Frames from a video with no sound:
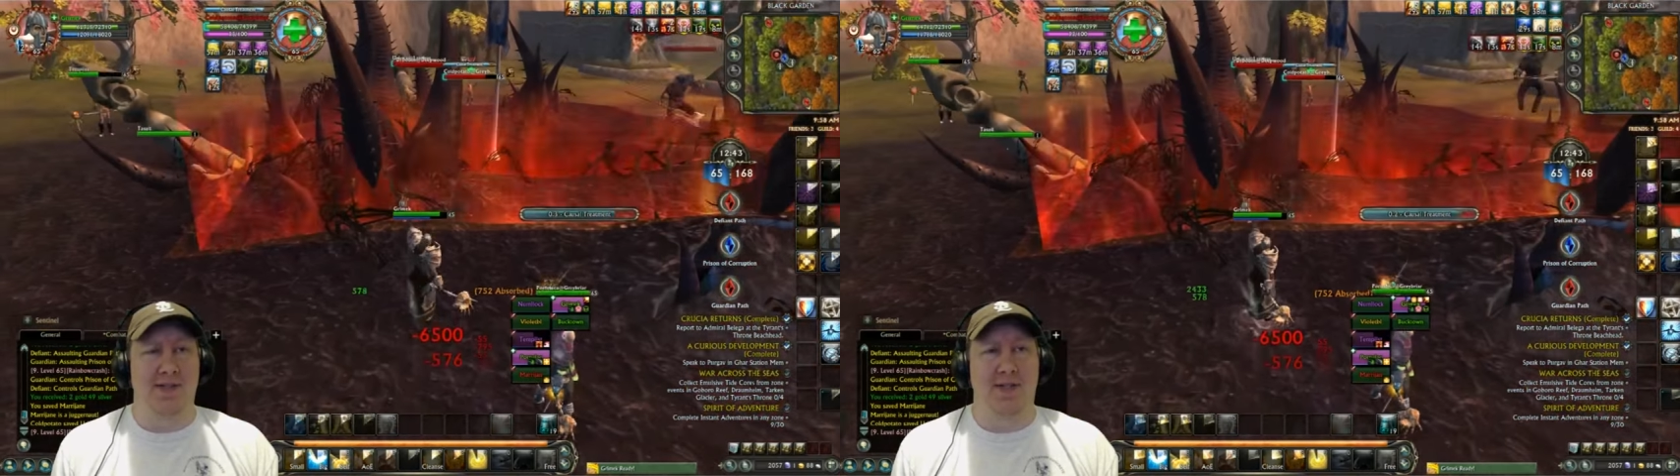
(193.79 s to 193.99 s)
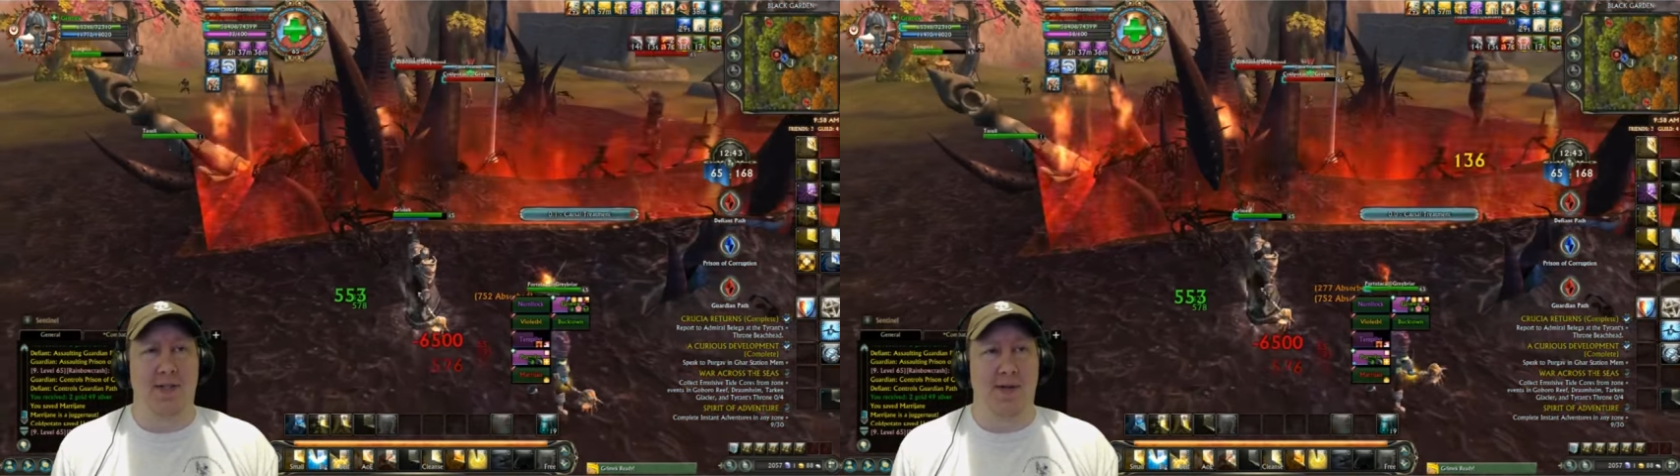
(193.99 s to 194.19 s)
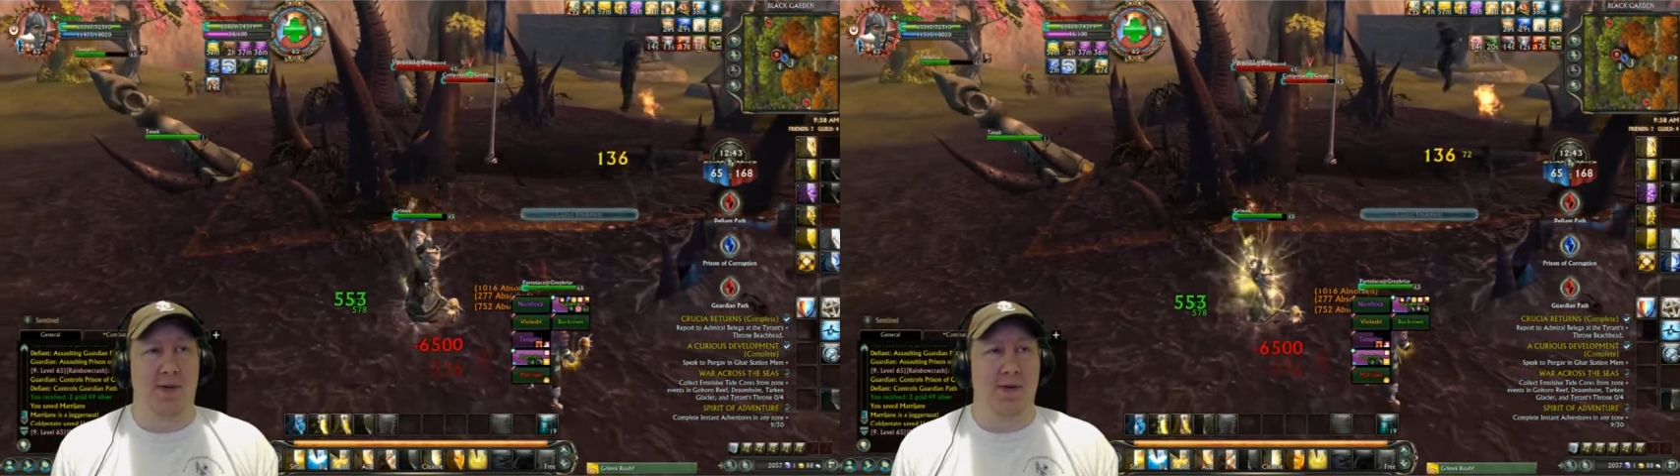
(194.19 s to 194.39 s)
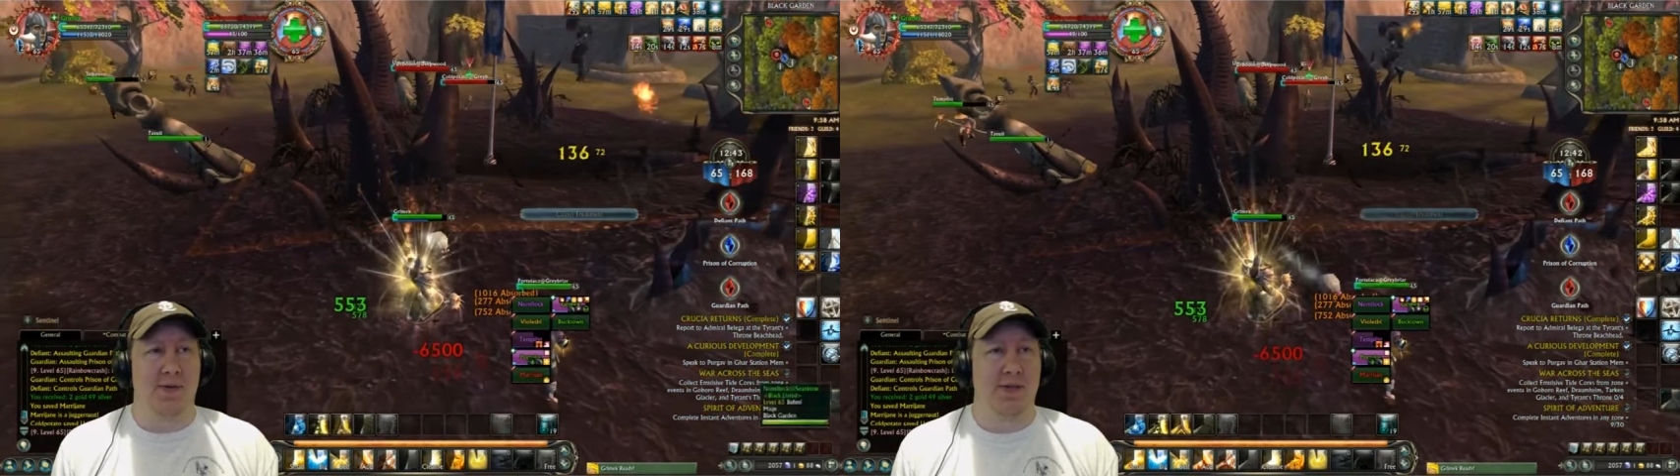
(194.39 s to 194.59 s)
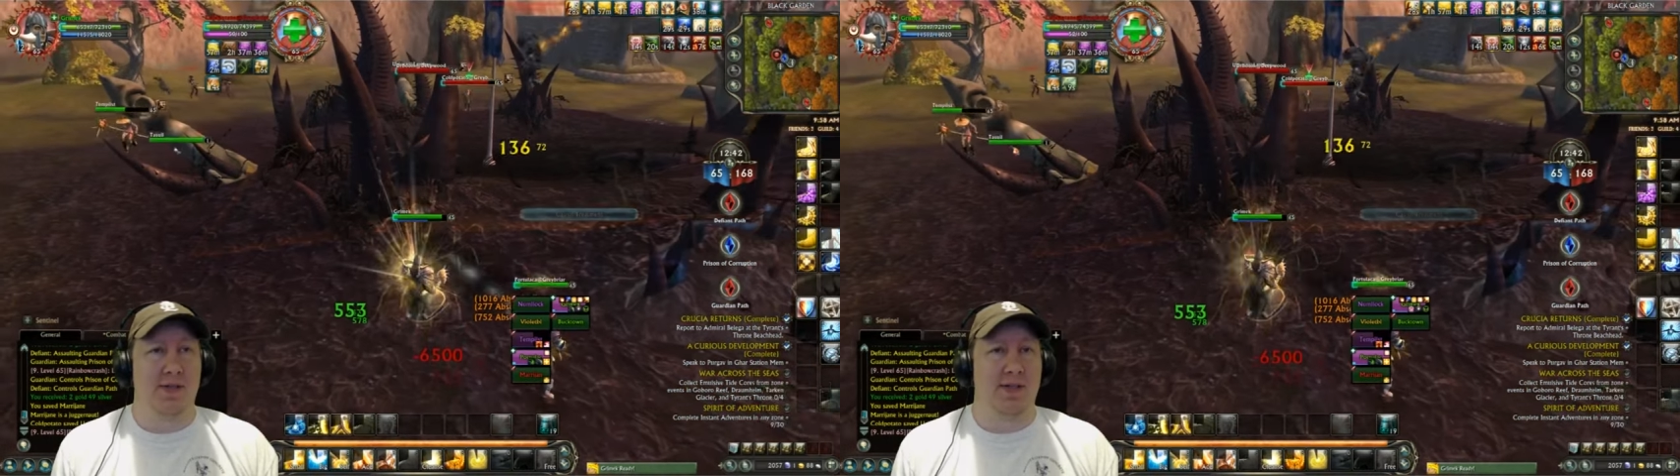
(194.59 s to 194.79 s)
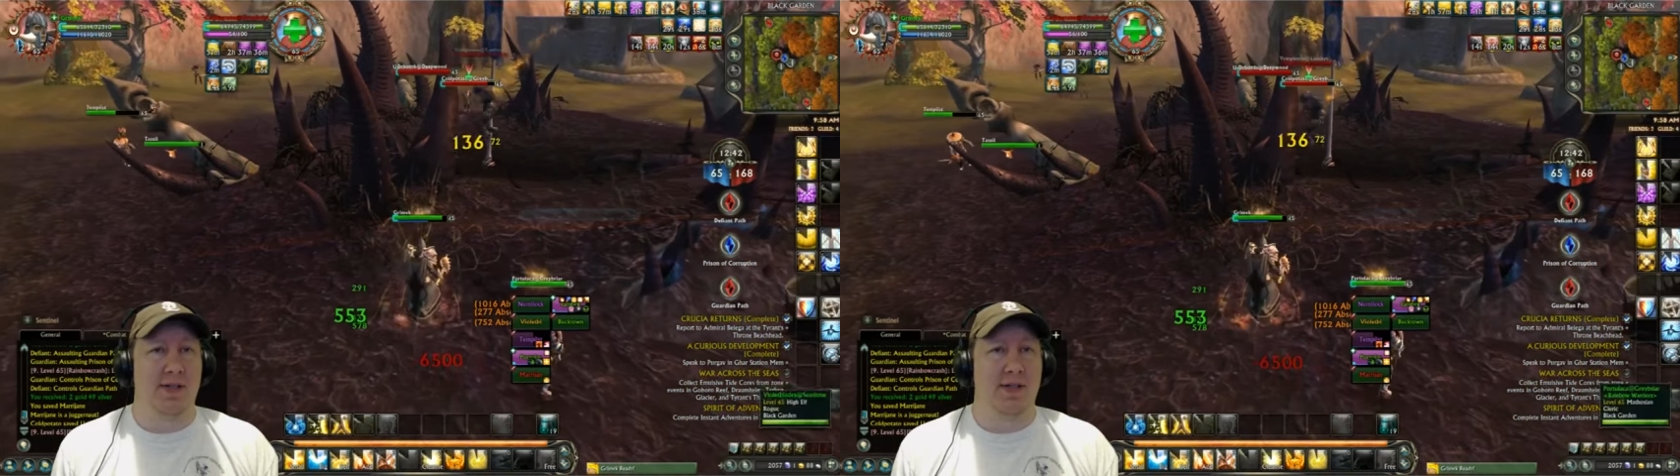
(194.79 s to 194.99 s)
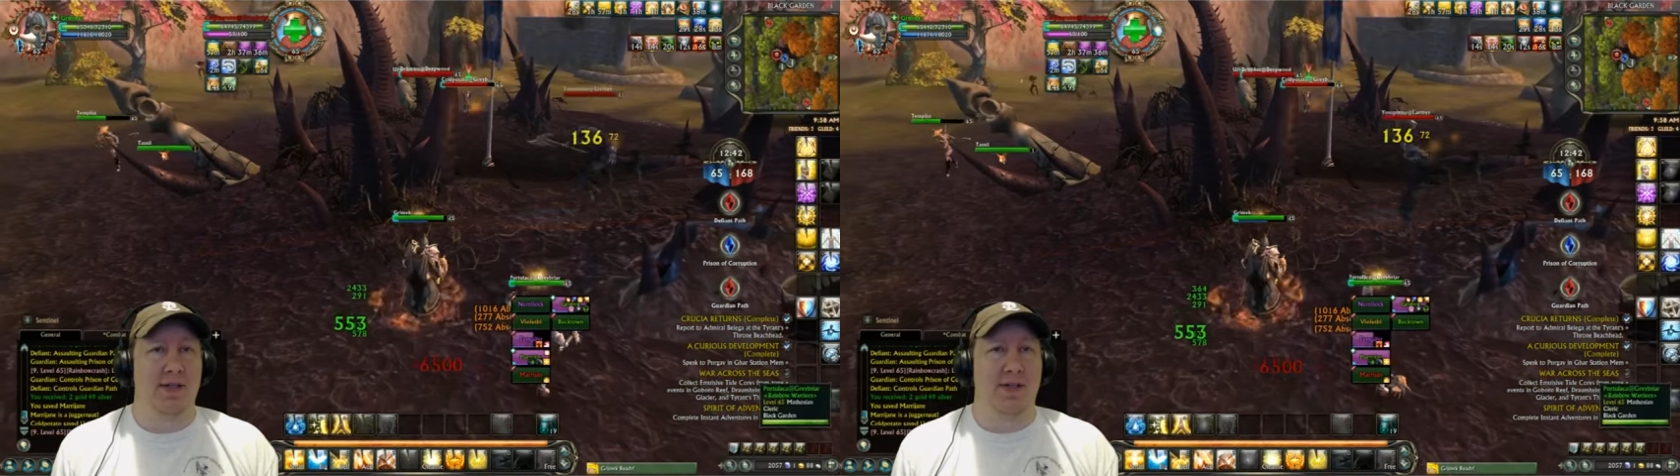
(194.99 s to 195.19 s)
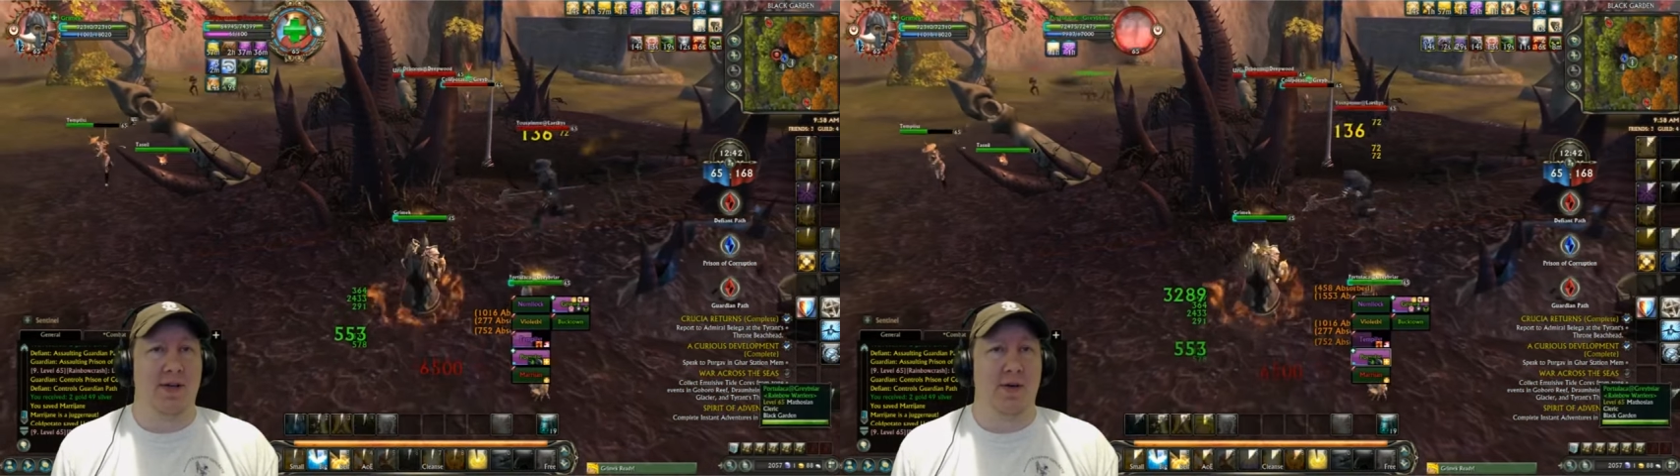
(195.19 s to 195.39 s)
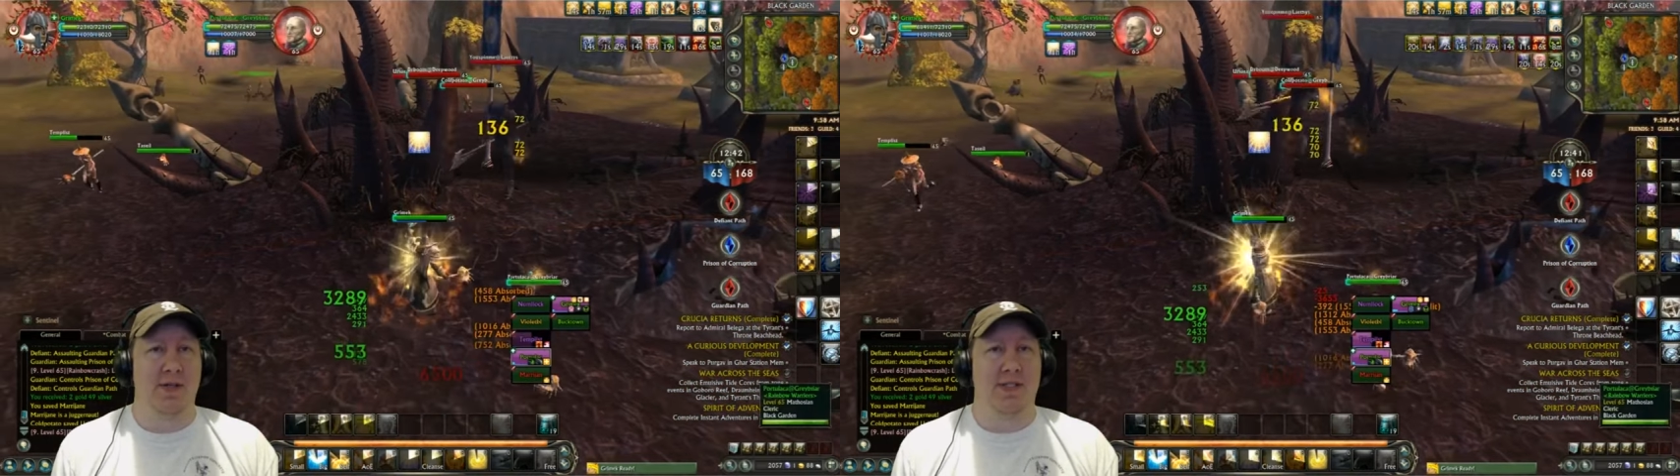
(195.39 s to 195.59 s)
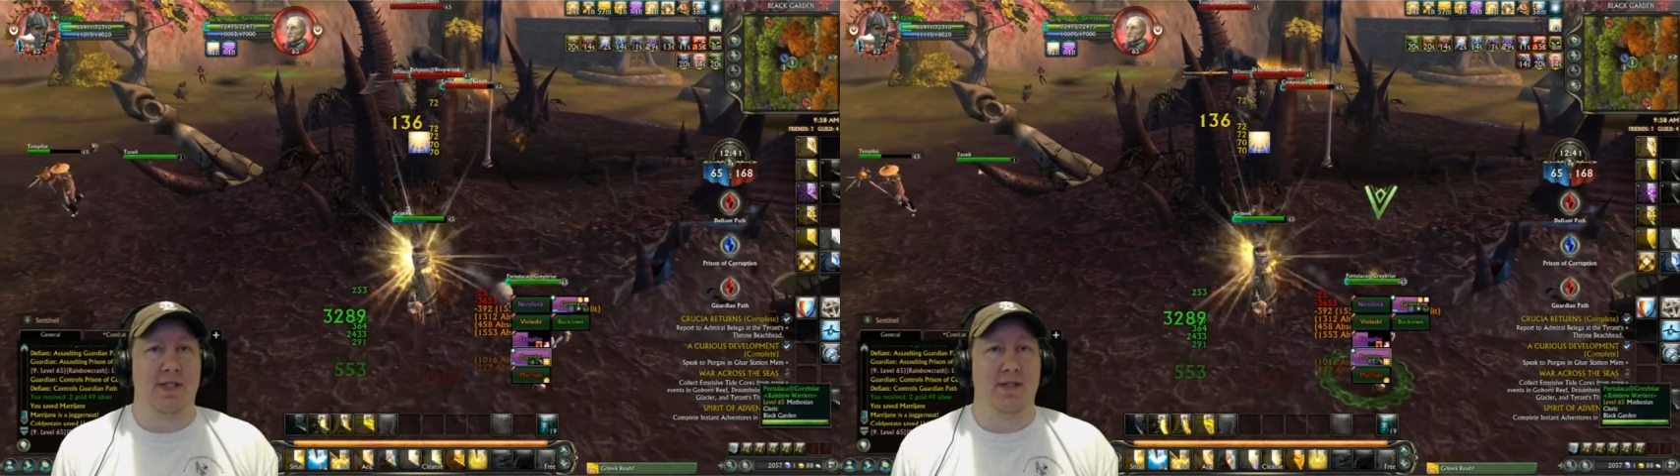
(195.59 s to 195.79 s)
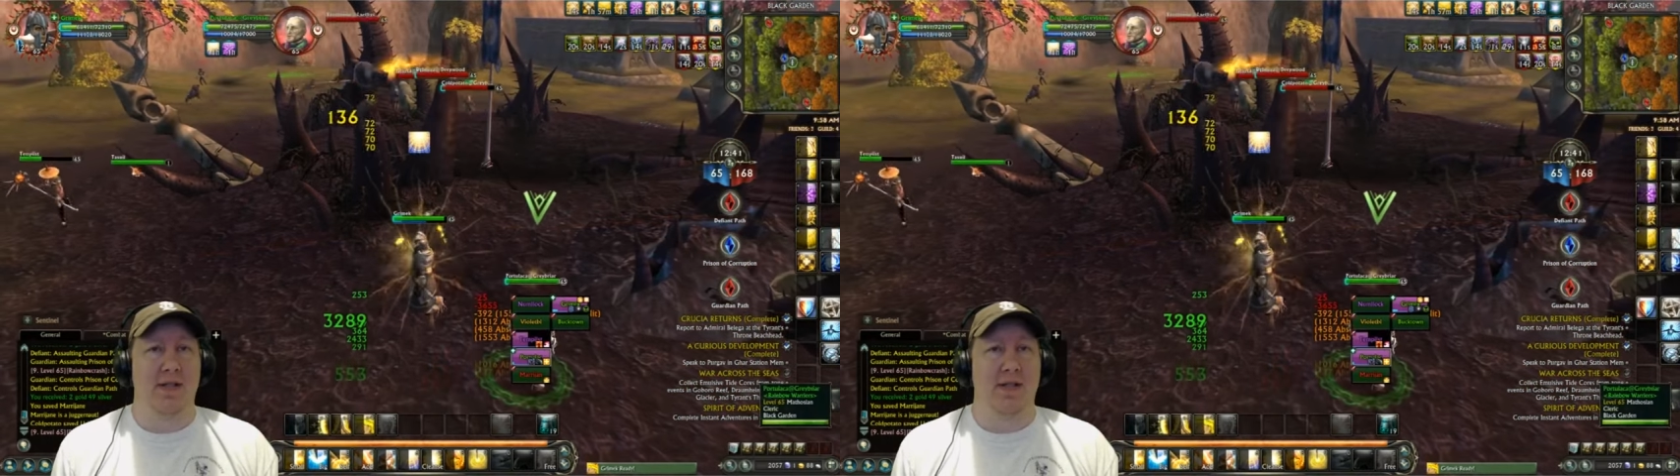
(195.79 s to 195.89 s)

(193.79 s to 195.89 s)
so you know it's